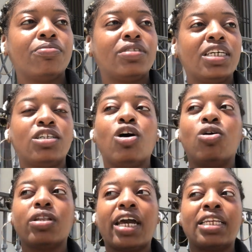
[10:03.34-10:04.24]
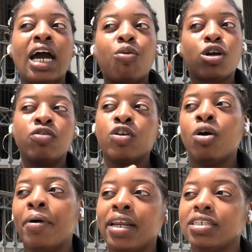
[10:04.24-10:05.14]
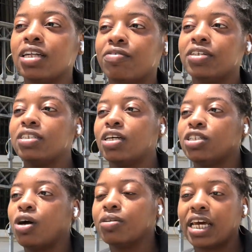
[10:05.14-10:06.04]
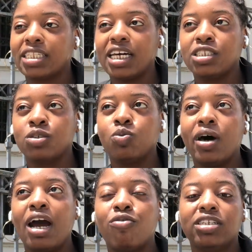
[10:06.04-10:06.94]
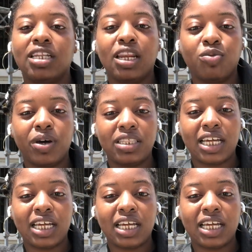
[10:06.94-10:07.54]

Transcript: this whole like not working for nobody and stuff, it's all like, that's what I resonated with.